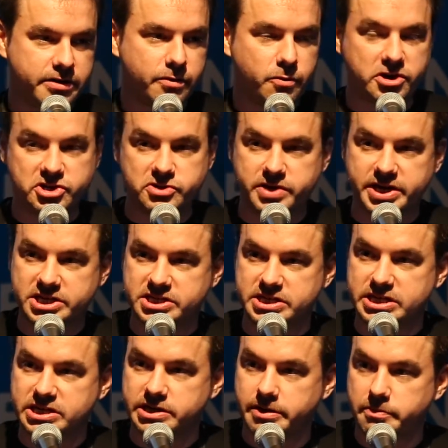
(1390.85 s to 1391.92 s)
what you
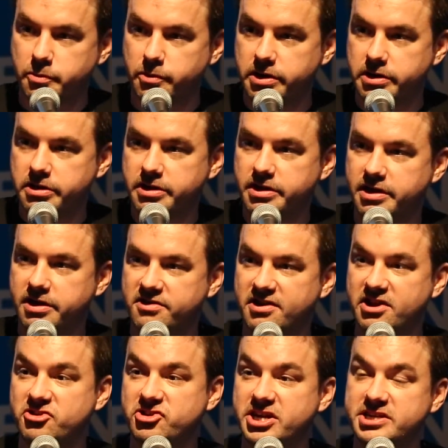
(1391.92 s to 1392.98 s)
actually end up with is
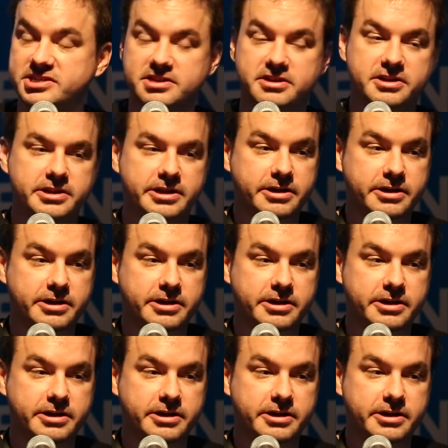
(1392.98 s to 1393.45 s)
a JSON